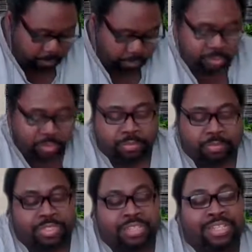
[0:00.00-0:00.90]
excuse
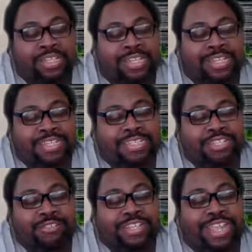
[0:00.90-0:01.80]
me, like
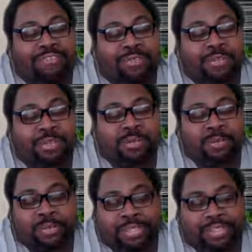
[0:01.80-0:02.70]
EC3 came from
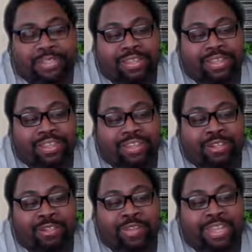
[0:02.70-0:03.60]
WWE. He
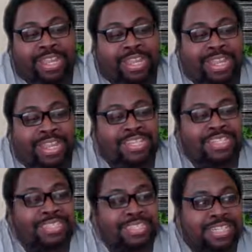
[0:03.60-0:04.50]

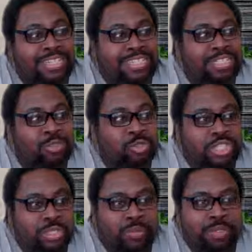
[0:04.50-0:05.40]
just they didn't do
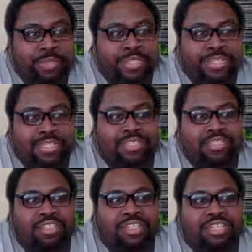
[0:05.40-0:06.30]
shit with him
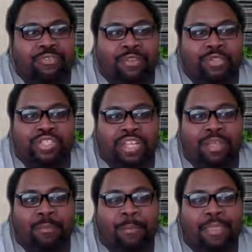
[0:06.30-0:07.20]
like the first
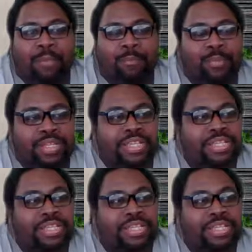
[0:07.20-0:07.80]
time. But